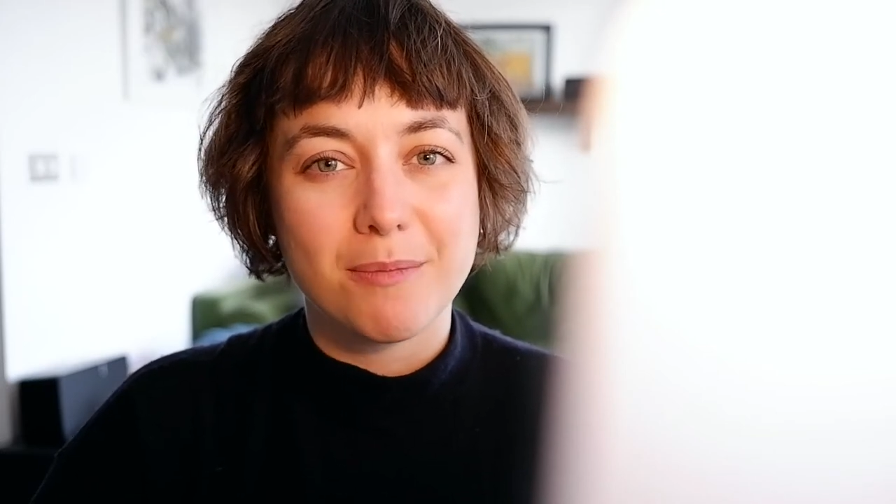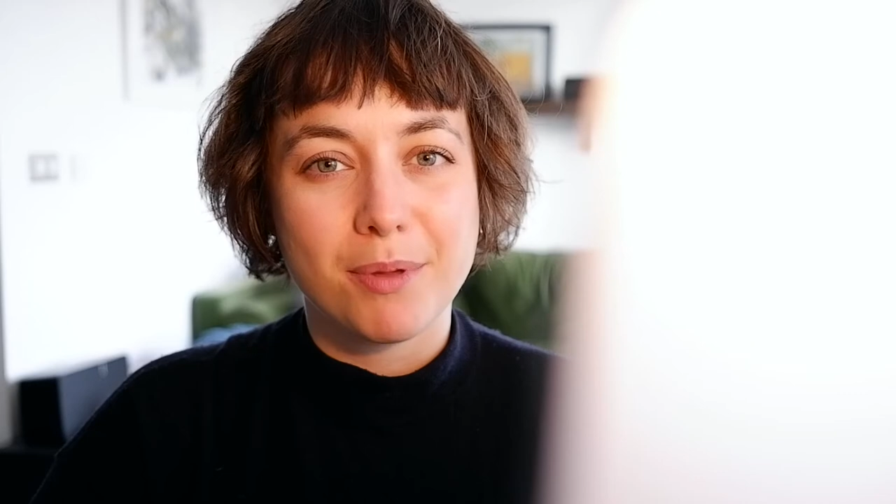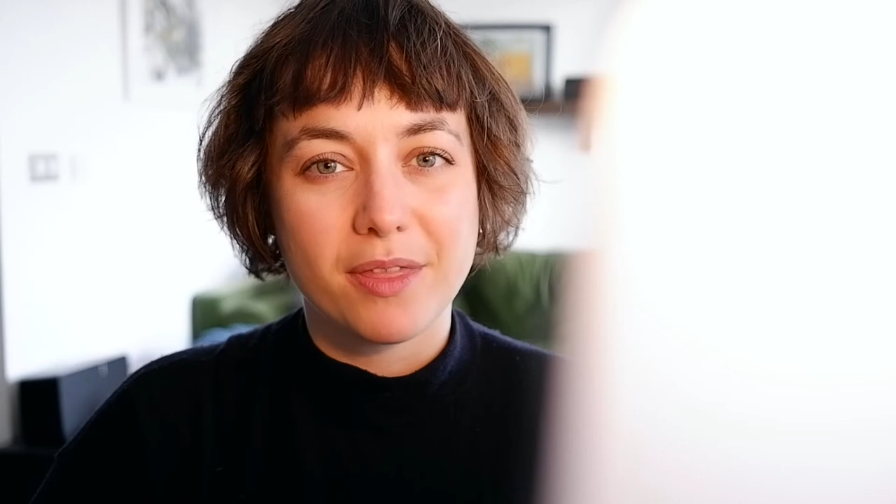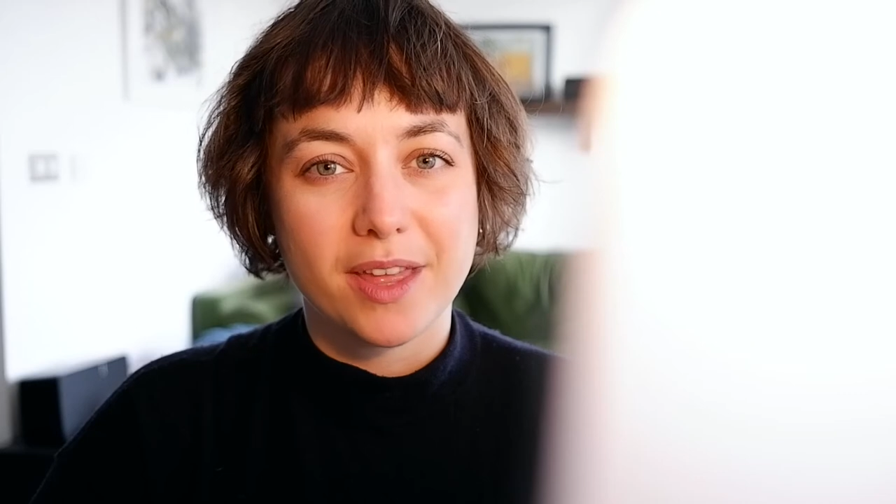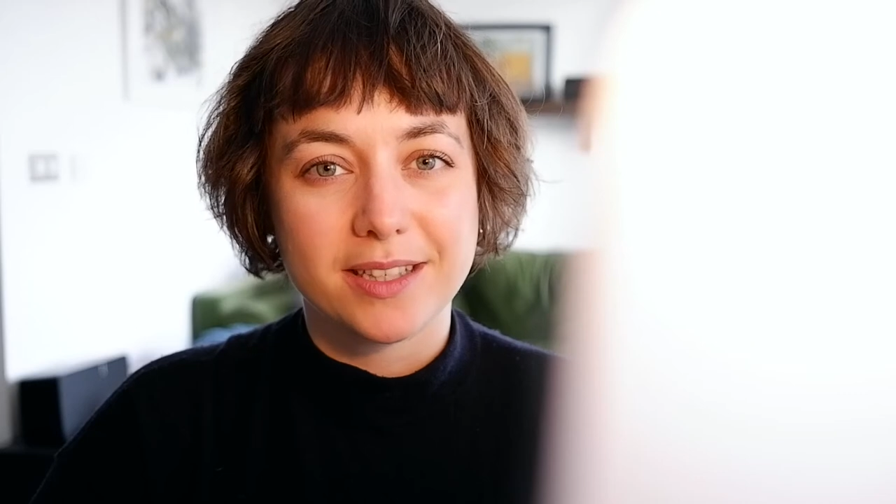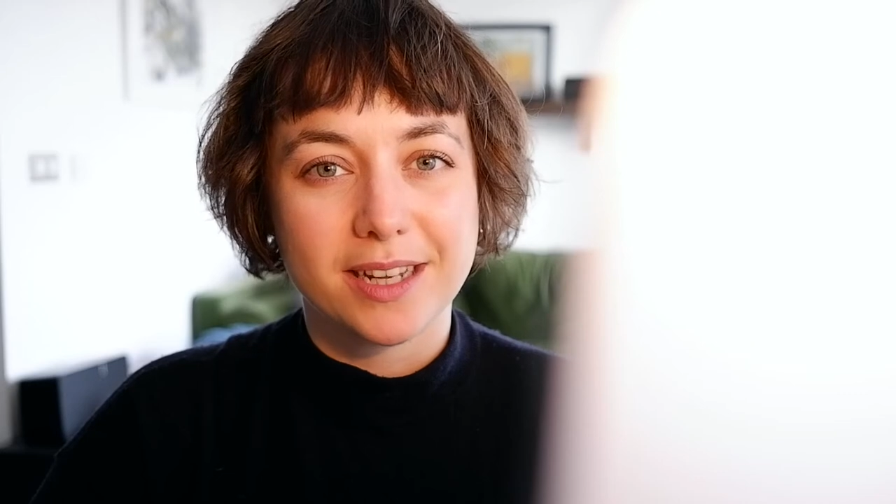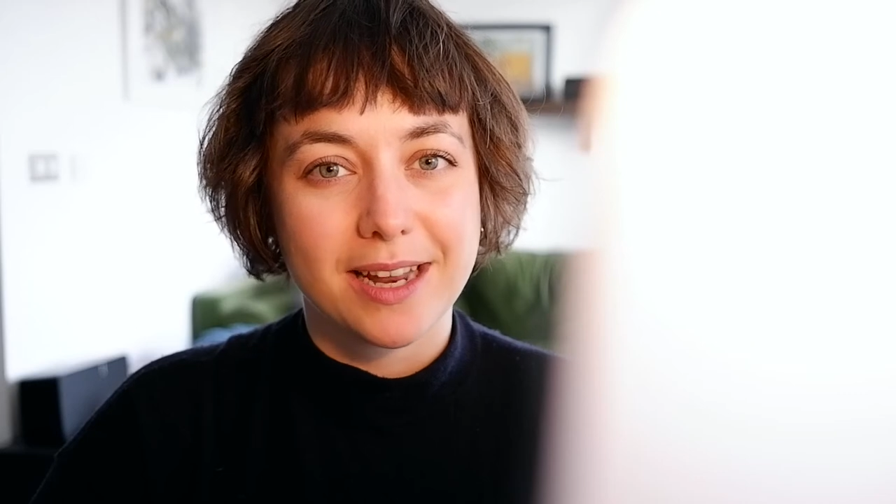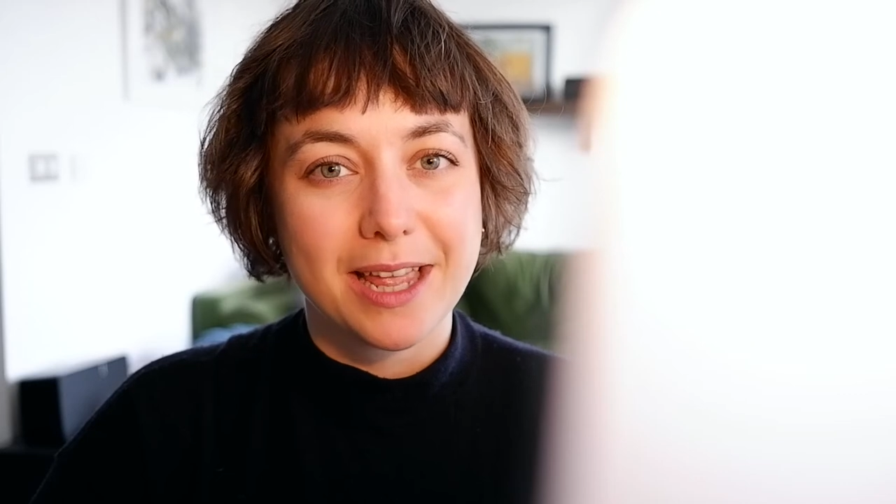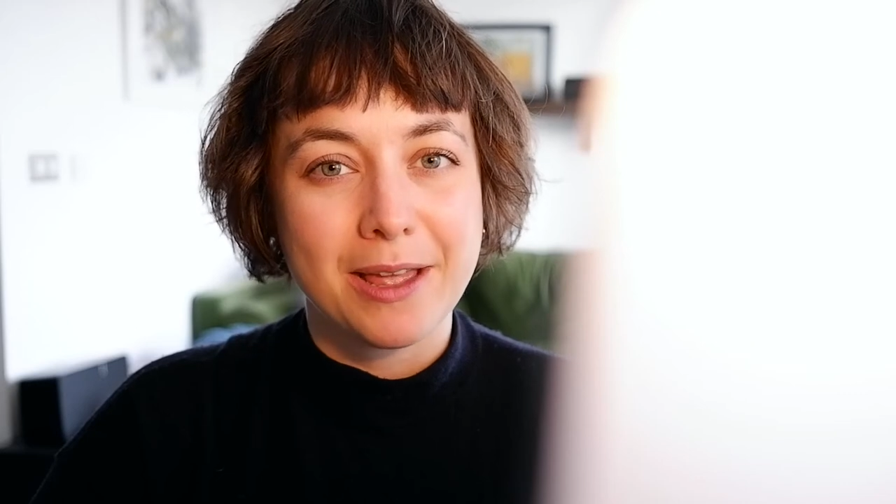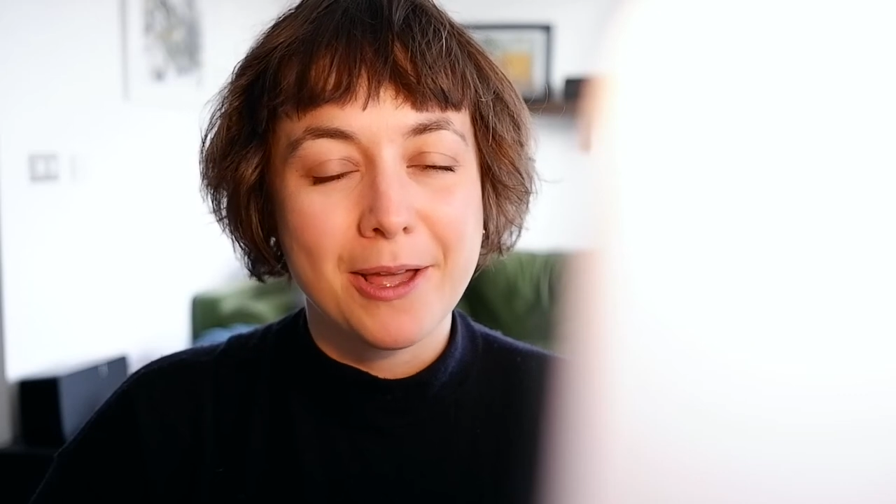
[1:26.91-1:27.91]

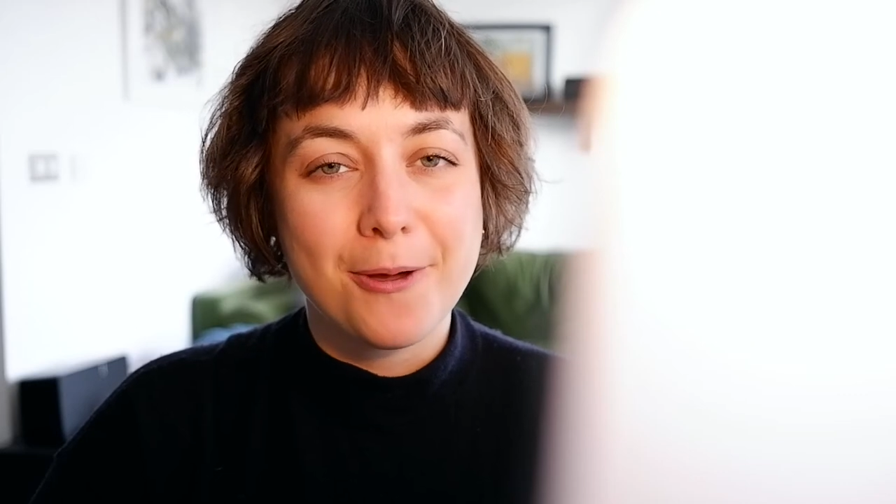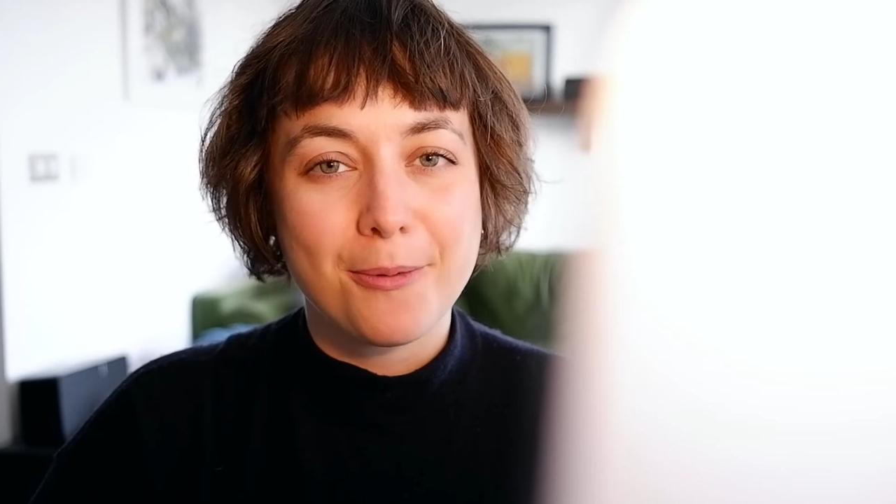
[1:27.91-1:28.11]
empathetically